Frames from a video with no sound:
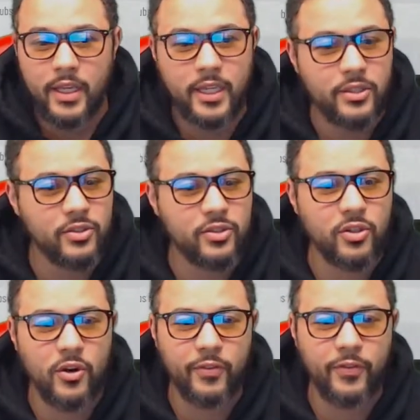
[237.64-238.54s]

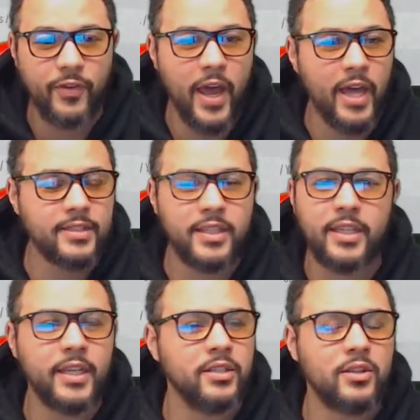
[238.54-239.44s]
so fast. He
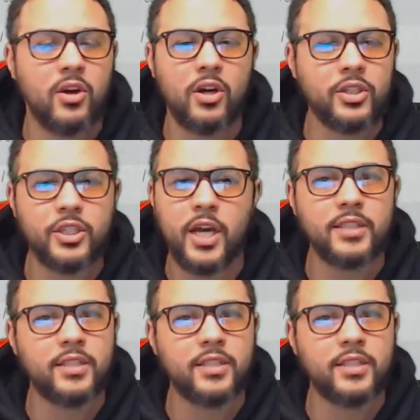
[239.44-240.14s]
hit long shots.